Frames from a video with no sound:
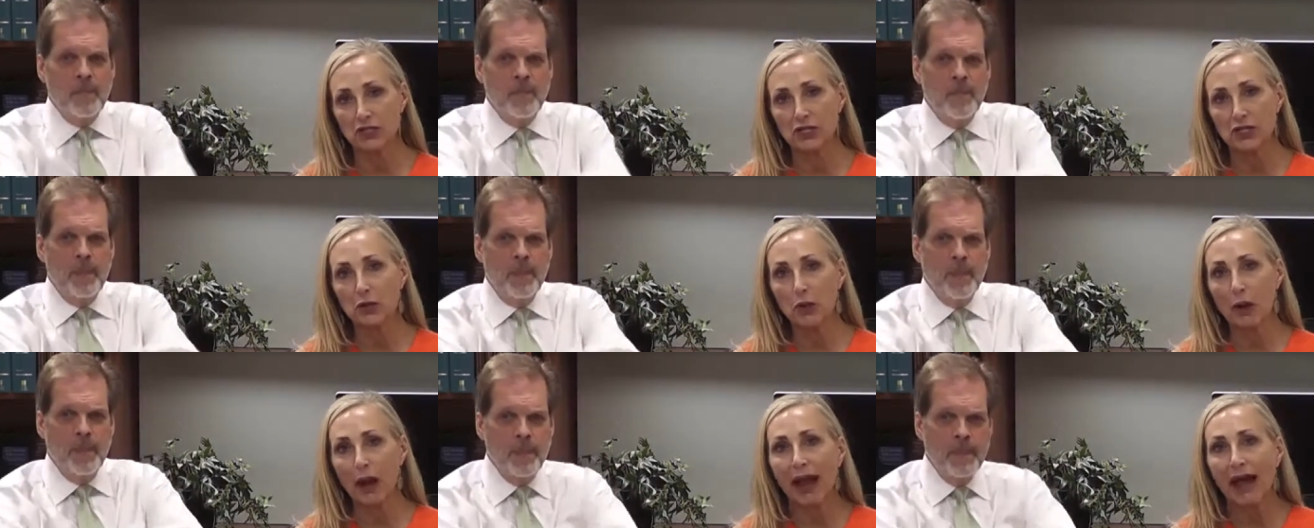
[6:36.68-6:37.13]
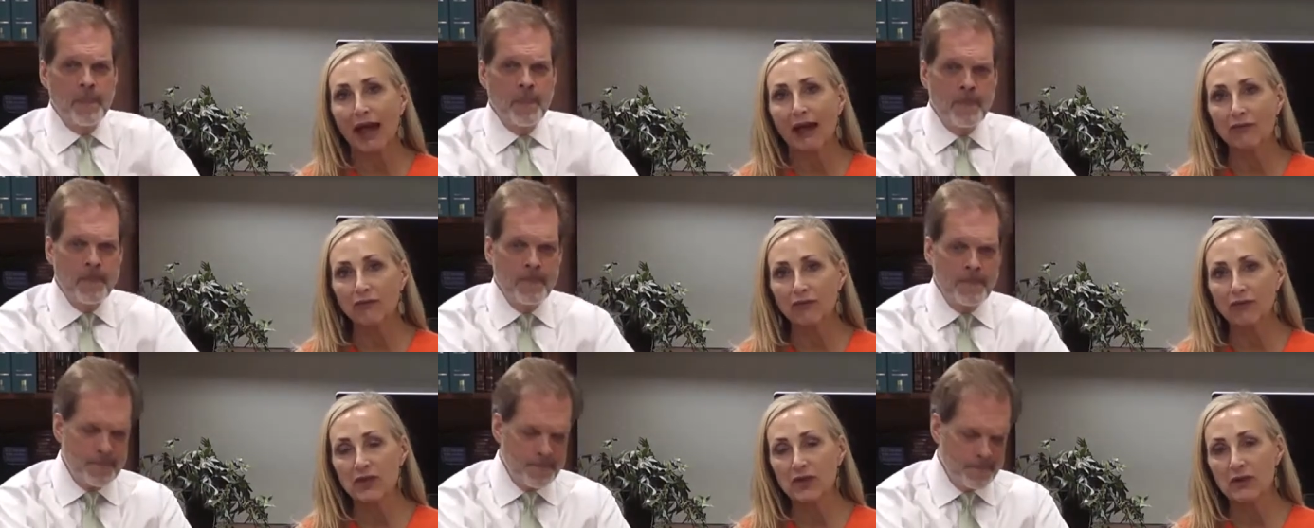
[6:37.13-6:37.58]
Speaker 1: to have
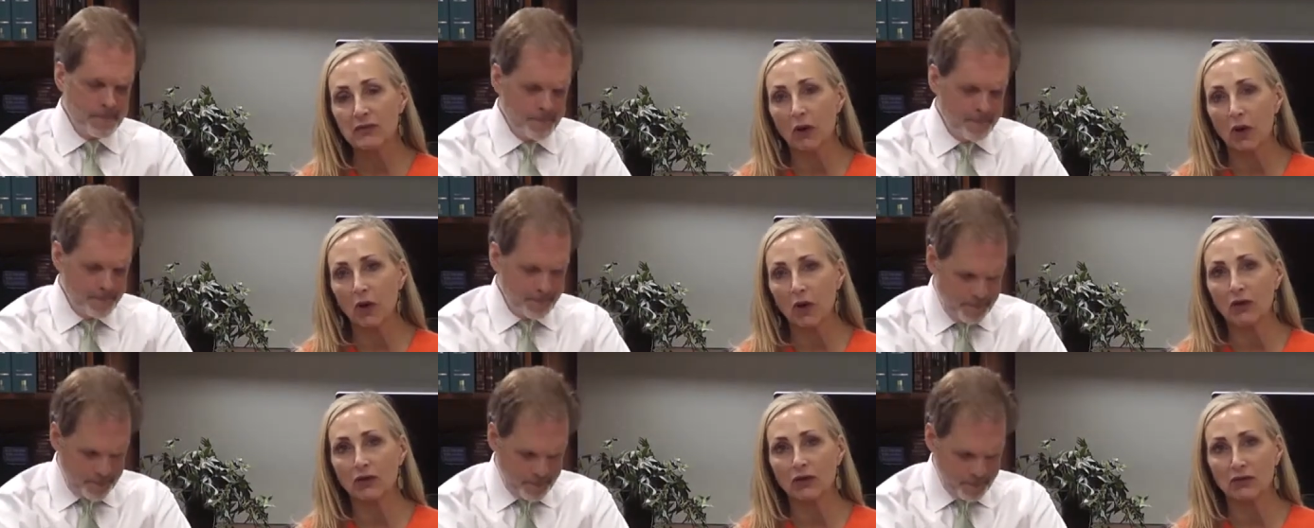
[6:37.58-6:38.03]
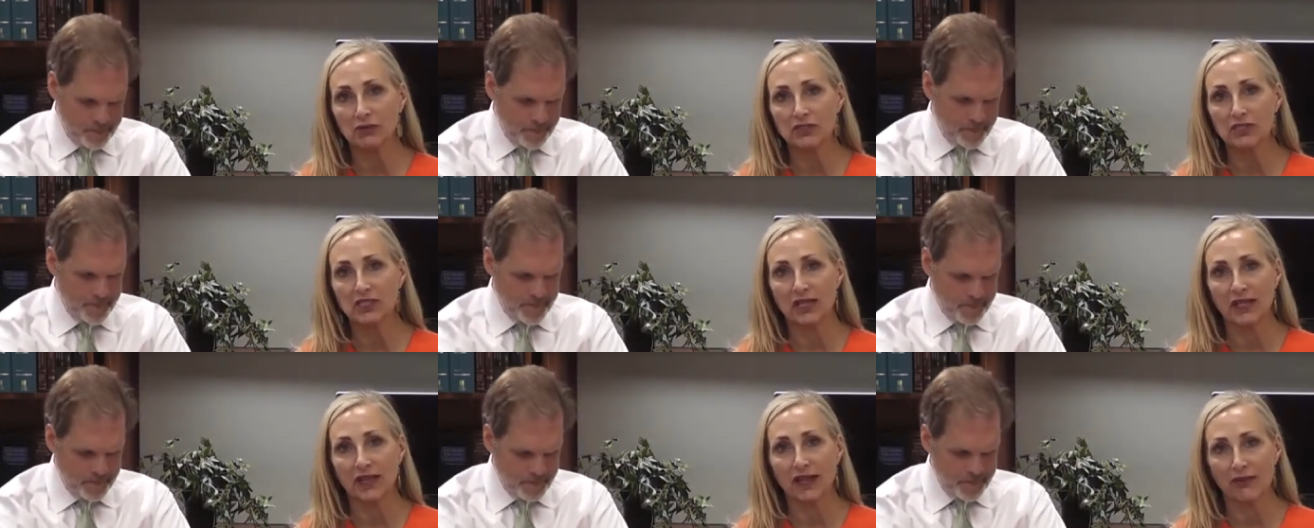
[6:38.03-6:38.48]
them all
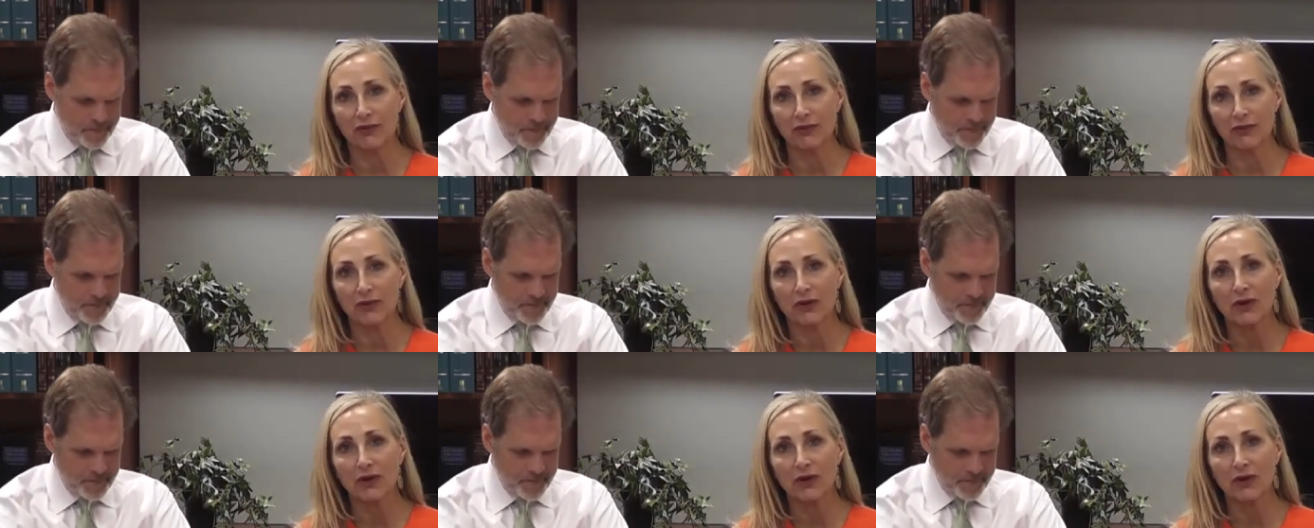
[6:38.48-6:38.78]
together.